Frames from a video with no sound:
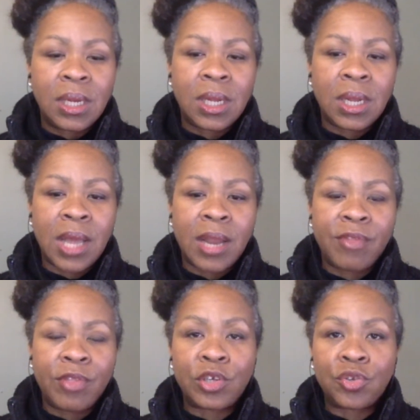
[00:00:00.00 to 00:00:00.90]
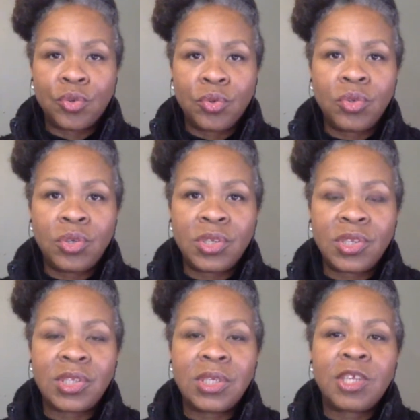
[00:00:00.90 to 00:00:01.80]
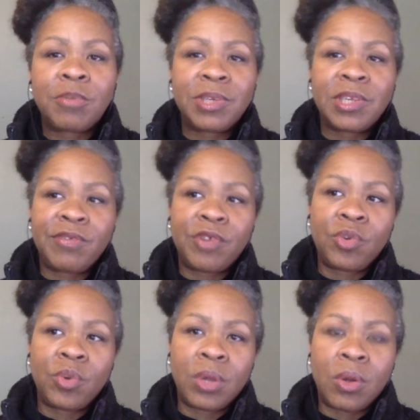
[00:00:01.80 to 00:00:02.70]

a lot of the tools, especially if you're doing